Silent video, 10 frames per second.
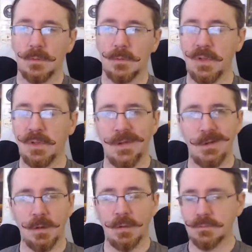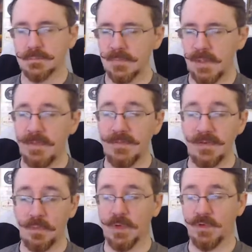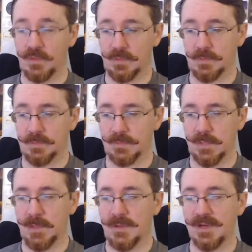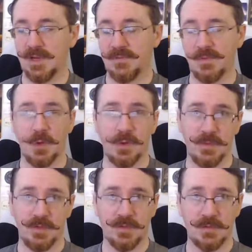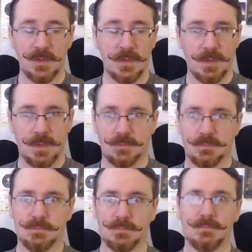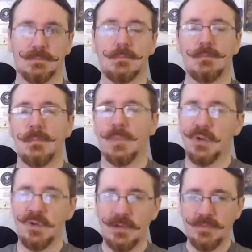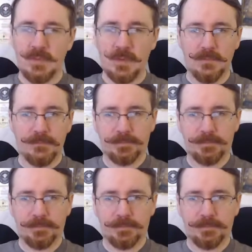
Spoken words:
Only a little. I'm having too much. I'm having enough for both of us. But you should have some, too.